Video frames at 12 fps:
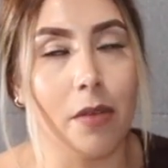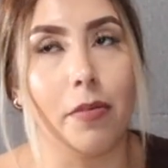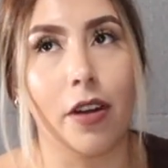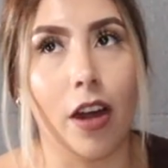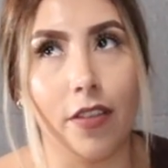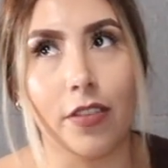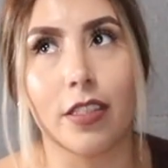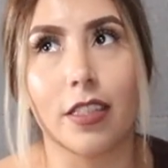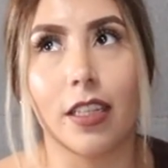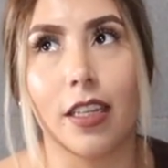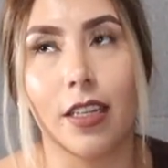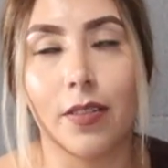But
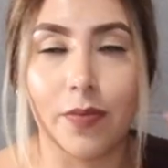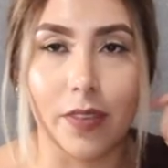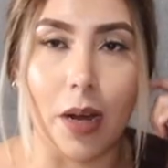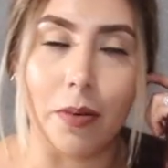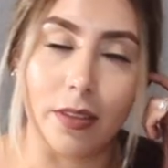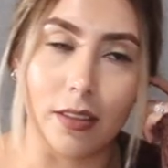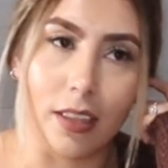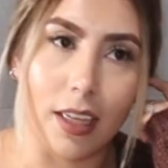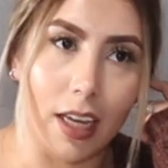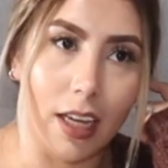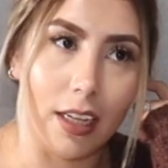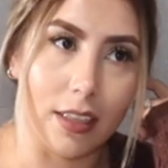obviously that wasn't the
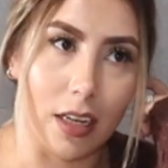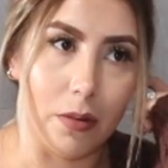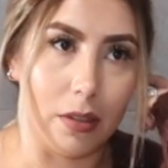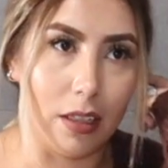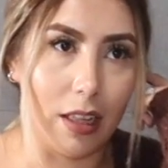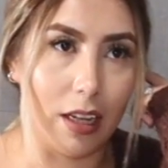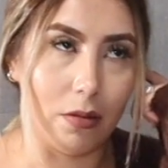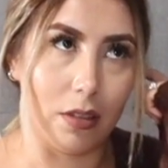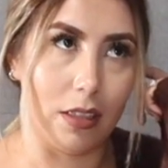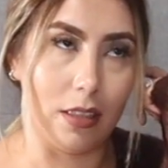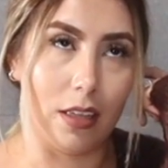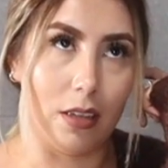case. I really like what
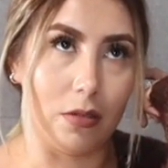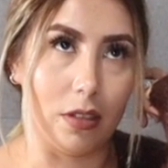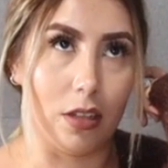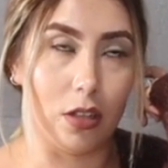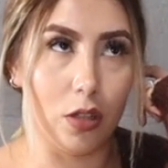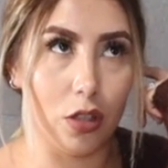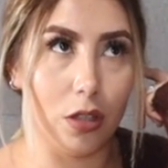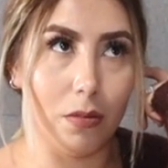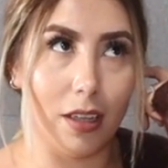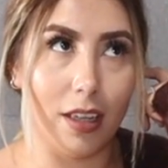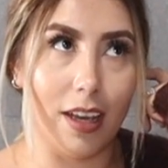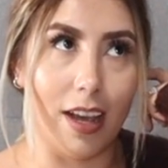he said he was gonna do to
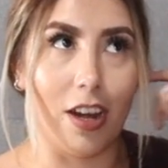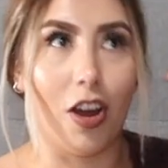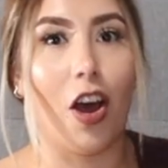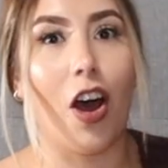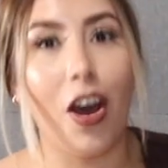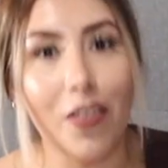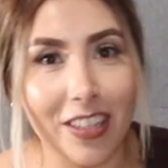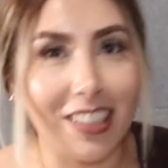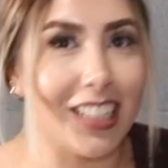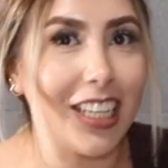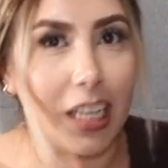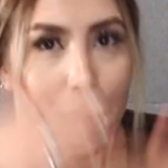me, and
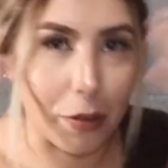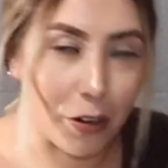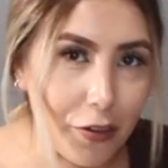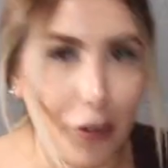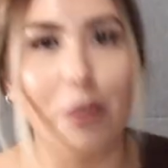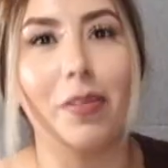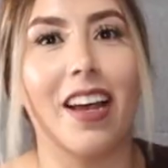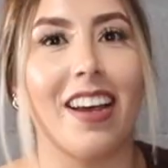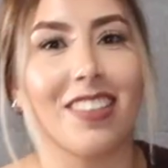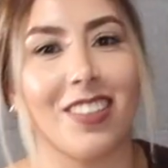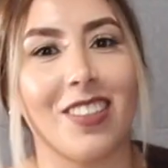obviously he performed that.